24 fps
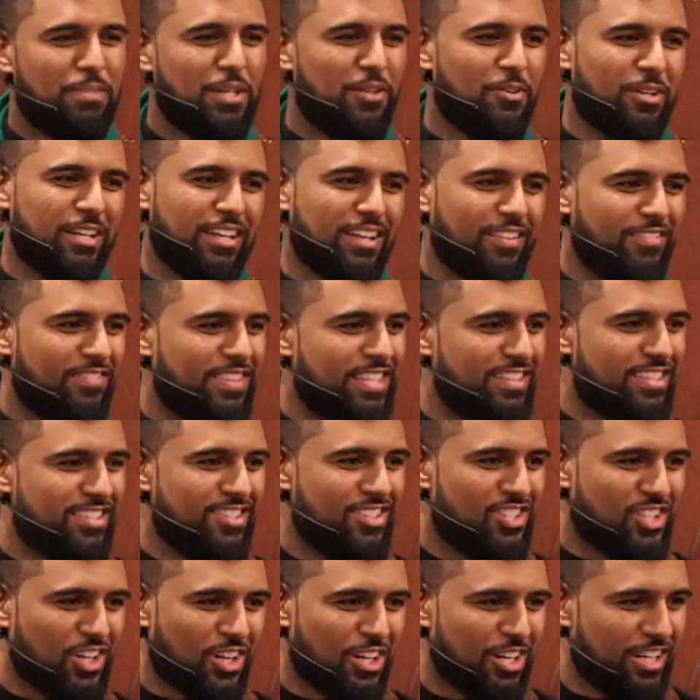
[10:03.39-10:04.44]
beauty of this
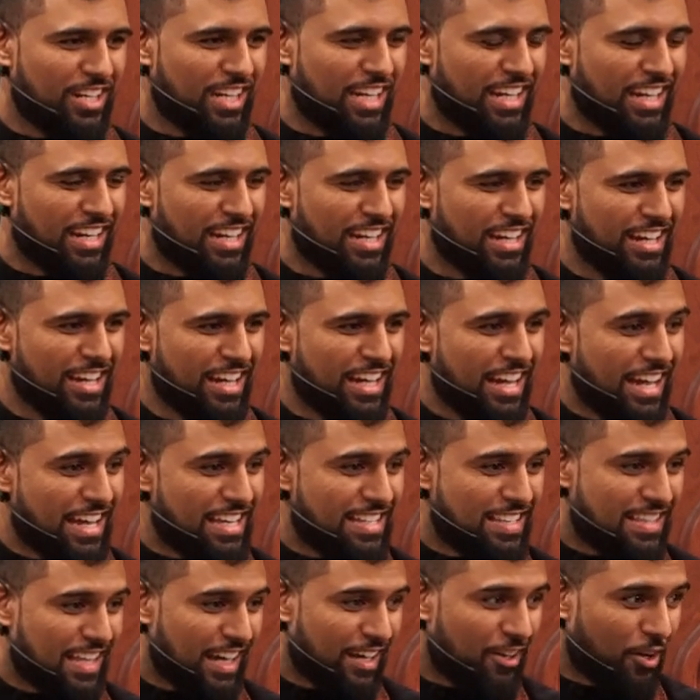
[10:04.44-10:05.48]
journey
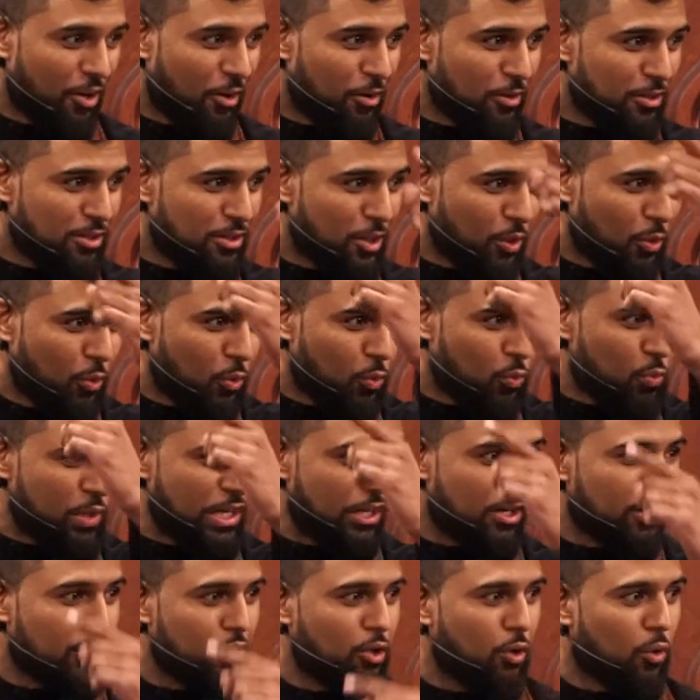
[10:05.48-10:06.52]
is that although
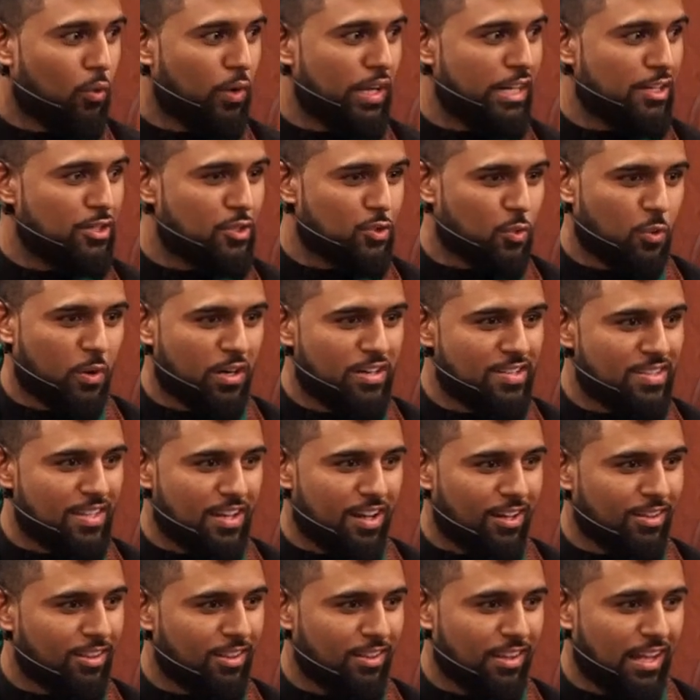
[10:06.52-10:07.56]
we are going towards
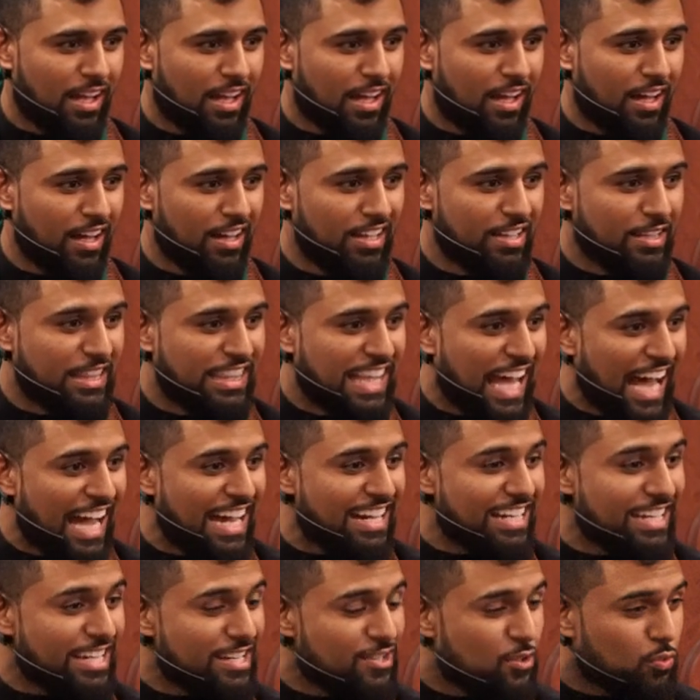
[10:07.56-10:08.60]
Allah,
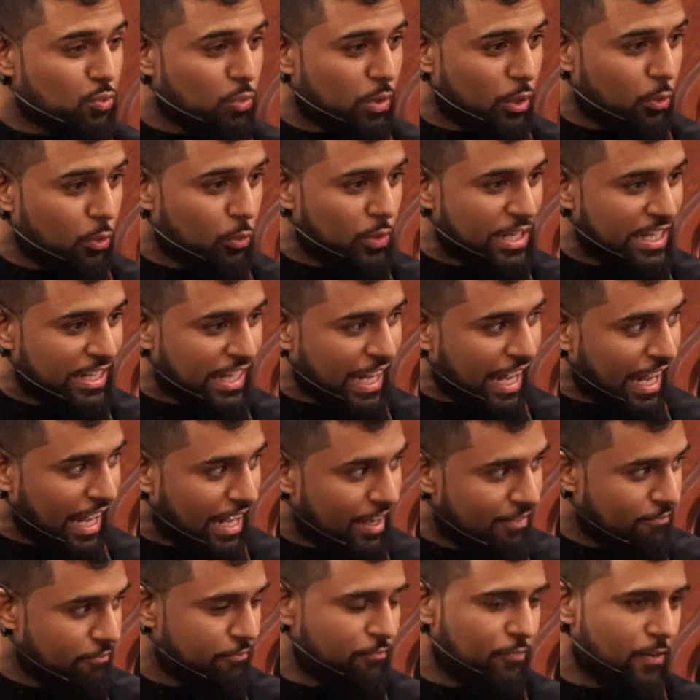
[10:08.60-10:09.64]
that is where we
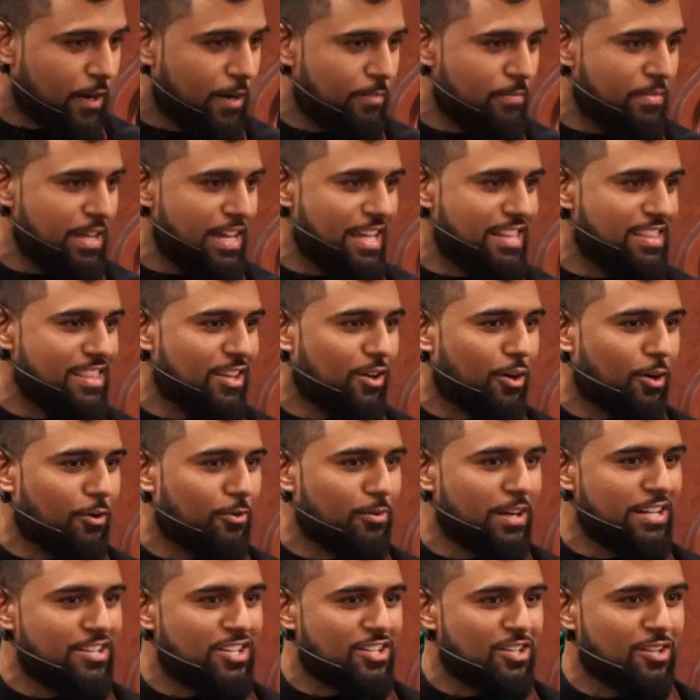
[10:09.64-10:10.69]
came from in the
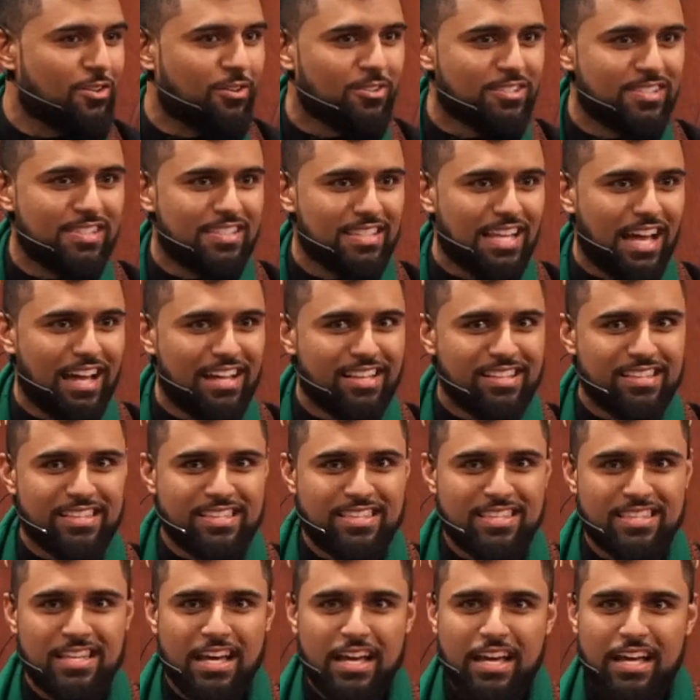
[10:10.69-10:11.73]
original
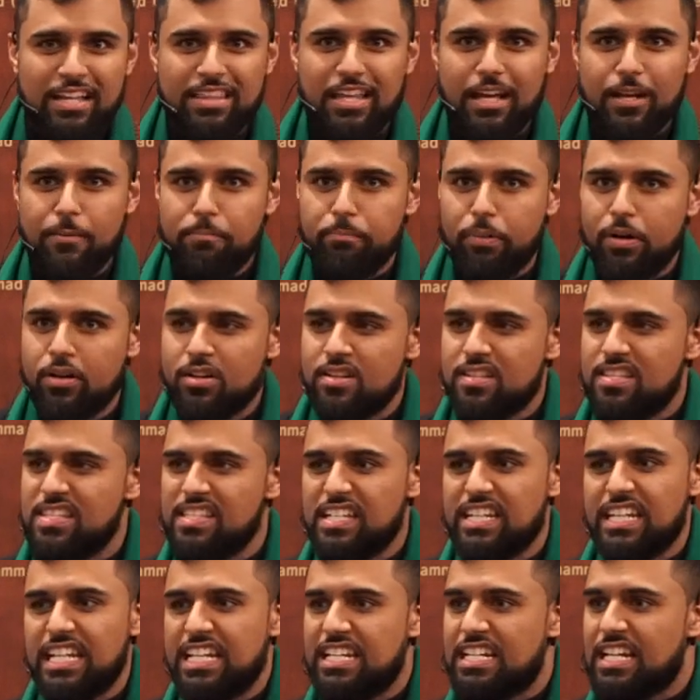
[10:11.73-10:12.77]
sense that a
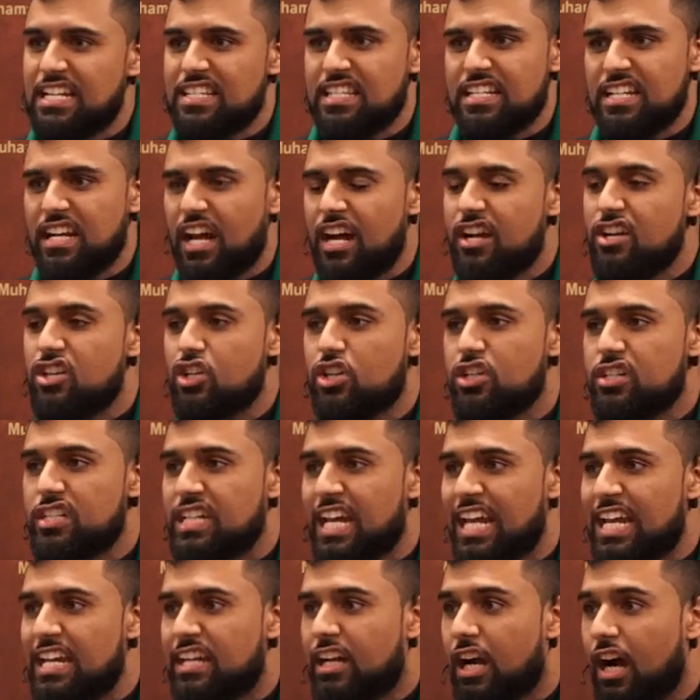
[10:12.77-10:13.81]
person, he doesn't
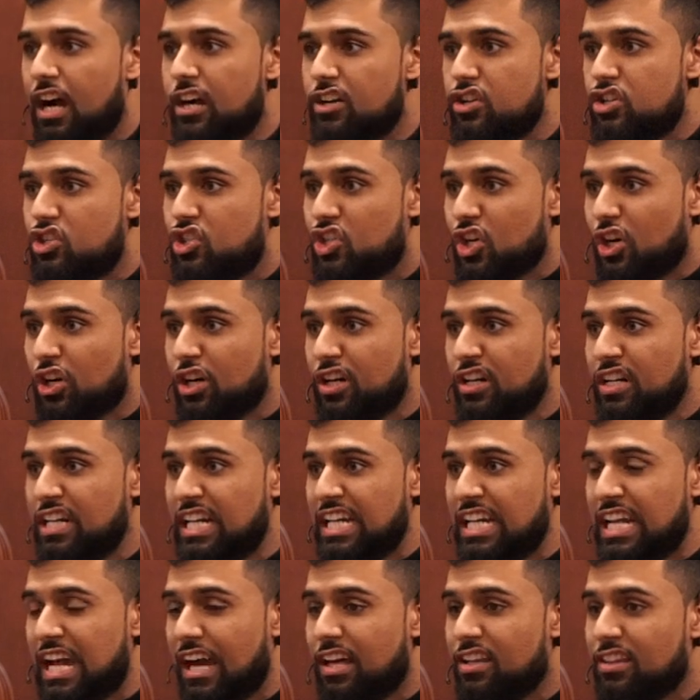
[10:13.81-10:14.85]
undertake a
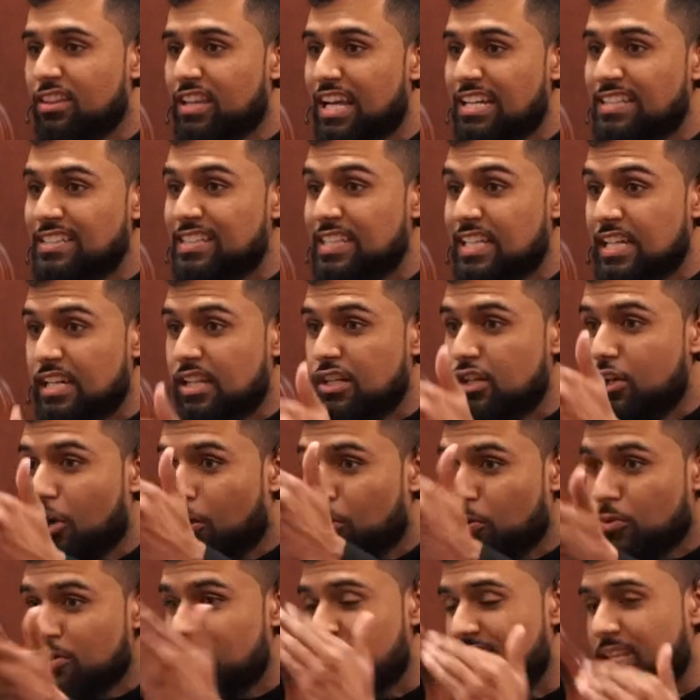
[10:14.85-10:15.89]
journey unless he
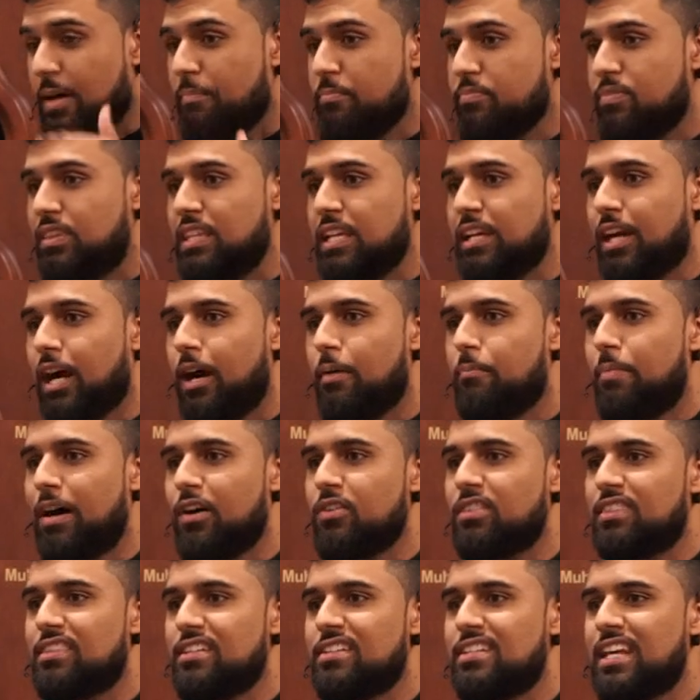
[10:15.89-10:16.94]
knows something
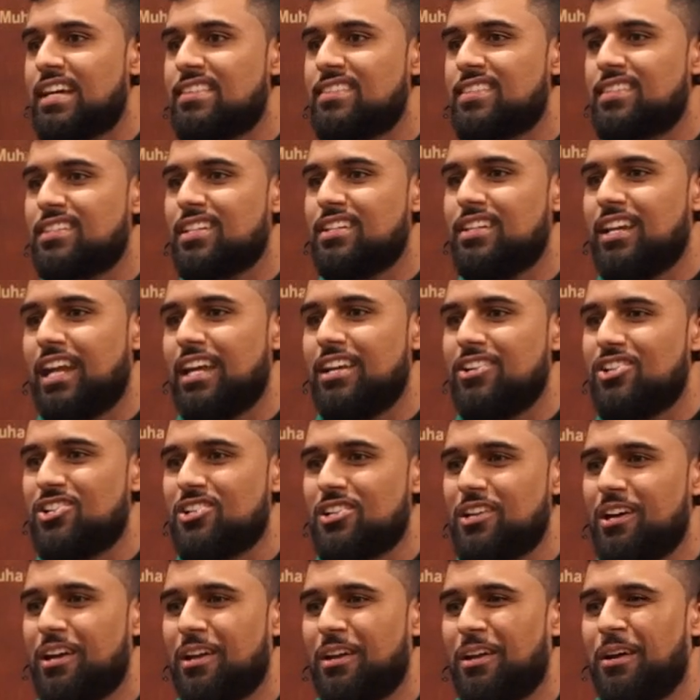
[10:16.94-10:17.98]
about the
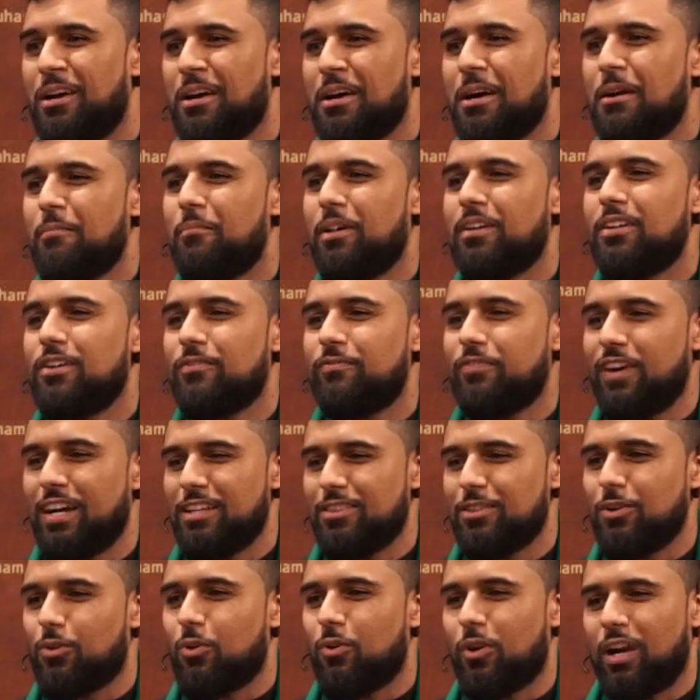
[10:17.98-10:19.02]
destination. But you
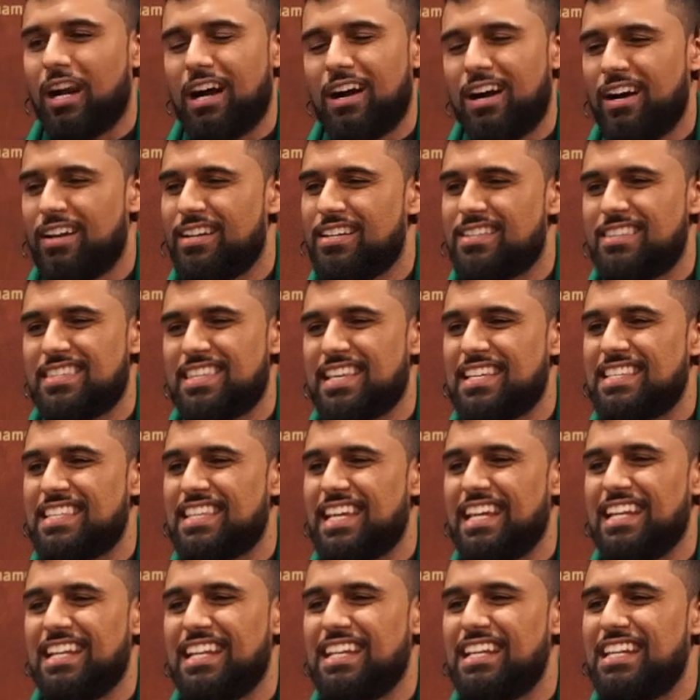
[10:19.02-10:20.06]
find the Quran, it says,
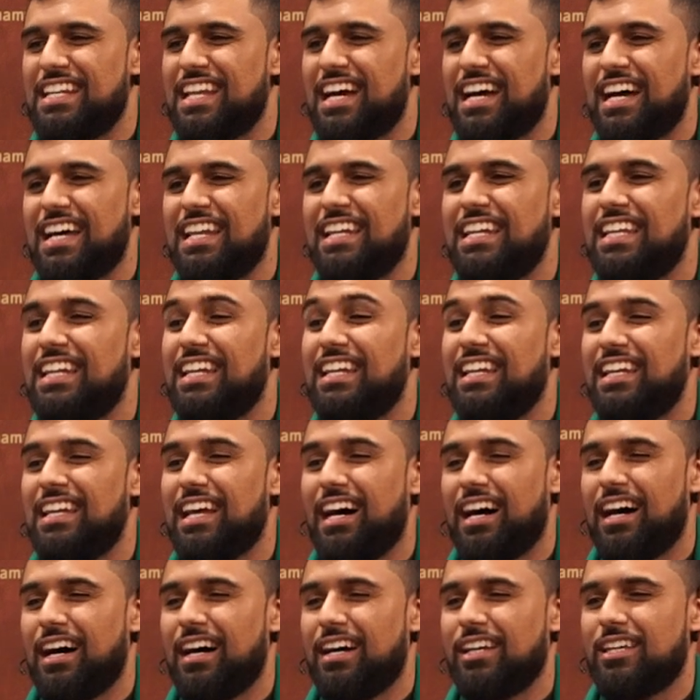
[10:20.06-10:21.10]
Inna
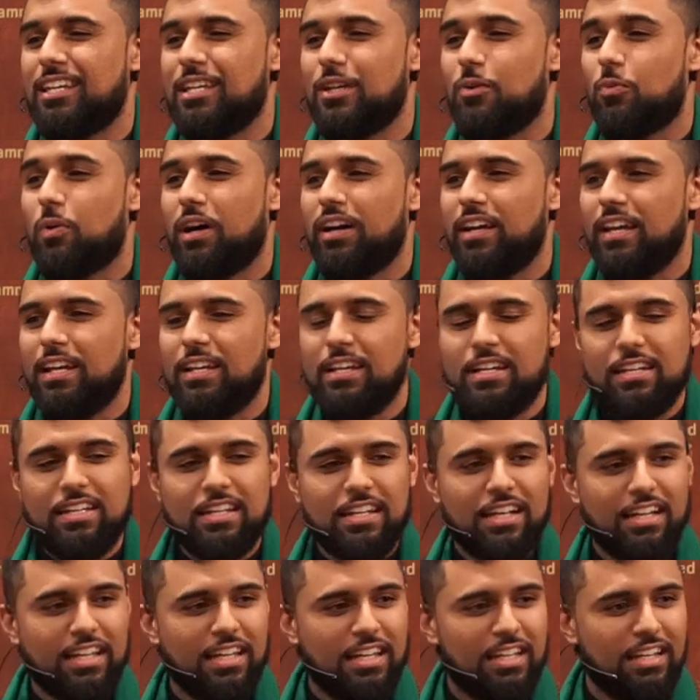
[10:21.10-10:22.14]
lillahi wa
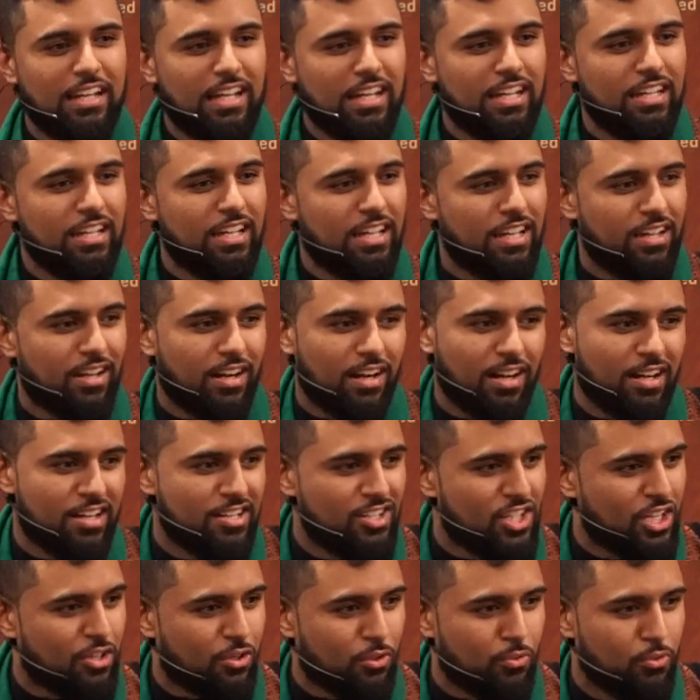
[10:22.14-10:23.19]
inna ilayhi
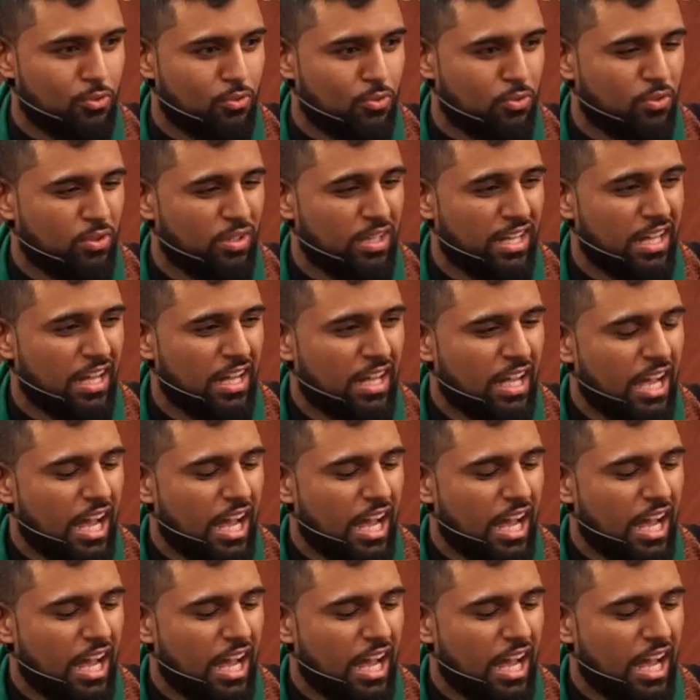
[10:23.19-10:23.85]
raji'un.